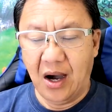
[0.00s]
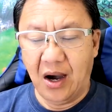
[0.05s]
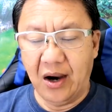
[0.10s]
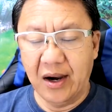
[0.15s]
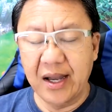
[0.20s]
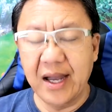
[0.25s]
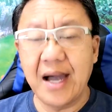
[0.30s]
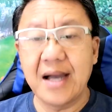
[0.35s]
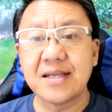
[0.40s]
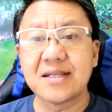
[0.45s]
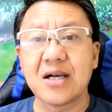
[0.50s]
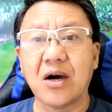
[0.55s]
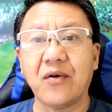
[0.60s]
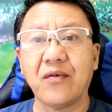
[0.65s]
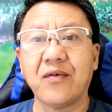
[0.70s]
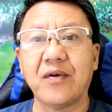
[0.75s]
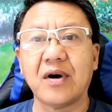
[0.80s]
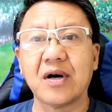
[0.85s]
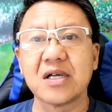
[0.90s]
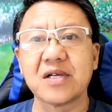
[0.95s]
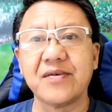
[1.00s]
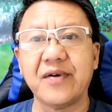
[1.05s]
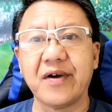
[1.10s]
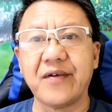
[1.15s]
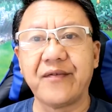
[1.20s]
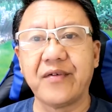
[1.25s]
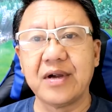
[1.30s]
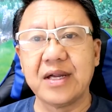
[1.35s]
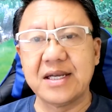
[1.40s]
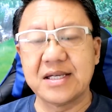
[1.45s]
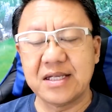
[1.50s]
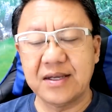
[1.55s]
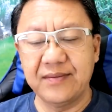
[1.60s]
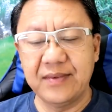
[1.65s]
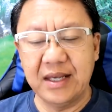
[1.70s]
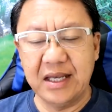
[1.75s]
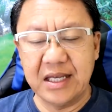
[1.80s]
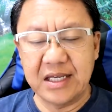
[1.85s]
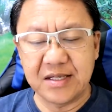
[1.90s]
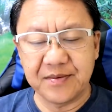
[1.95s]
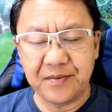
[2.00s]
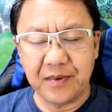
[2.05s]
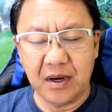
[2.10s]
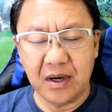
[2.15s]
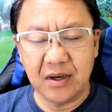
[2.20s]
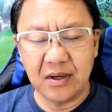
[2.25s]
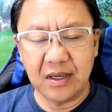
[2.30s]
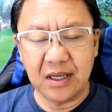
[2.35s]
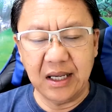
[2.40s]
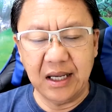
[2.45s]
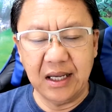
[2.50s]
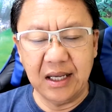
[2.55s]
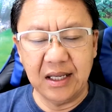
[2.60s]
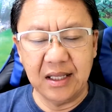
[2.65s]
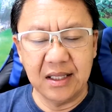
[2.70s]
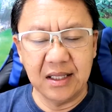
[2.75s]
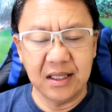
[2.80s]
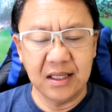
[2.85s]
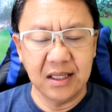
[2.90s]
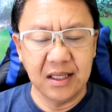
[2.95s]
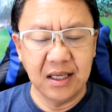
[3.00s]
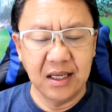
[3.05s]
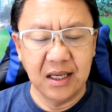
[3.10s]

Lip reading: Okay guys, our focus verse for this evening is found in